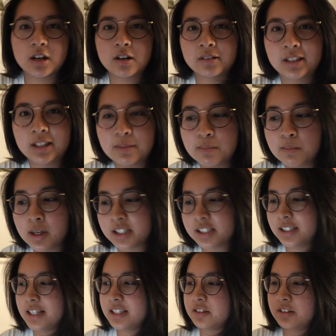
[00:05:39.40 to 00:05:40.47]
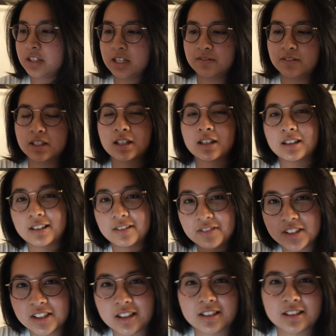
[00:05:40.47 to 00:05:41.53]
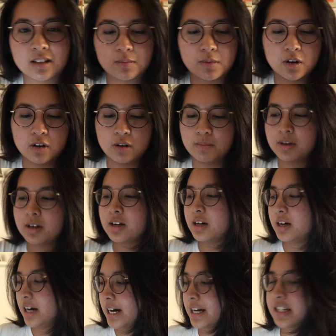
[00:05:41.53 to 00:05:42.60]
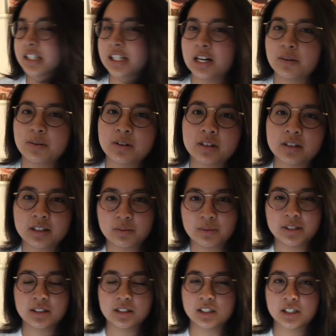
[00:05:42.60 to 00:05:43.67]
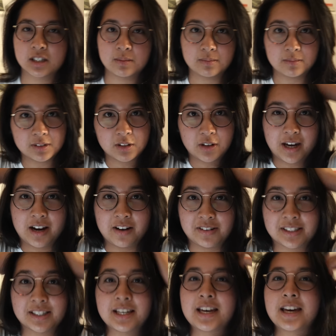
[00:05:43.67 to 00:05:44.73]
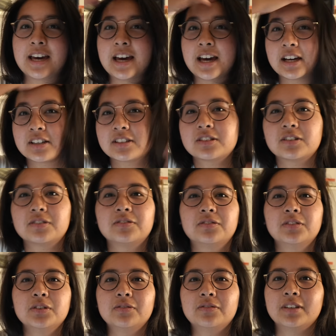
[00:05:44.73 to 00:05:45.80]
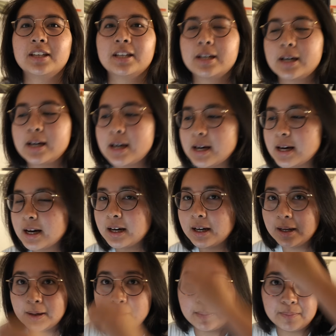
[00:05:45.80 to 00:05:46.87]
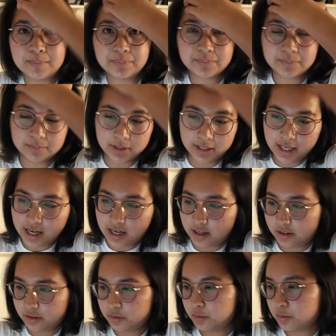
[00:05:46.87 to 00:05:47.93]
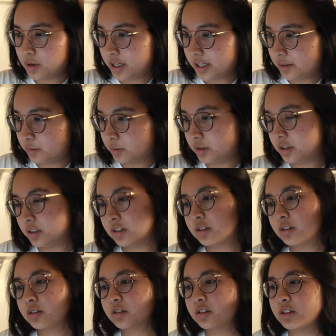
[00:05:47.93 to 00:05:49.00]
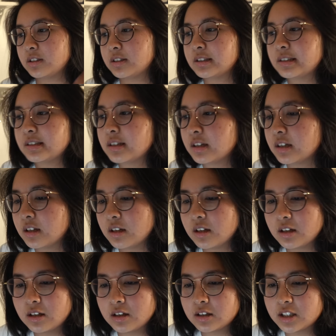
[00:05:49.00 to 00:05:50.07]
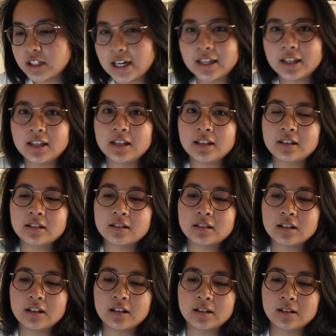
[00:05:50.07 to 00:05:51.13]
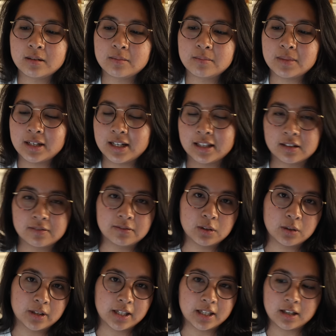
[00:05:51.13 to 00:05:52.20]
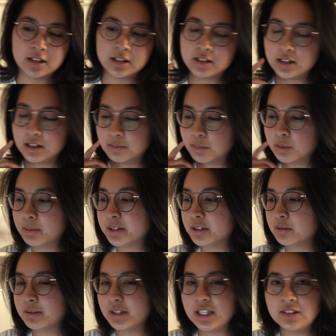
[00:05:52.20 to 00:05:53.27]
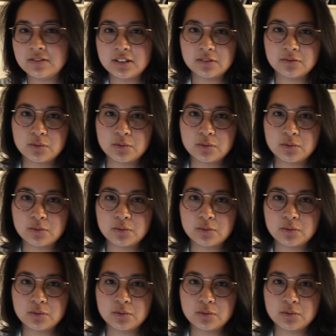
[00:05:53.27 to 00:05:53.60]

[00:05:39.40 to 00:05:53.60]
currently much later in the evening. I've just come home, had a shower because I went to the gym, so hair is extra floofy. But yeah, I thought I would just check in and end the vlog here and probably do an evening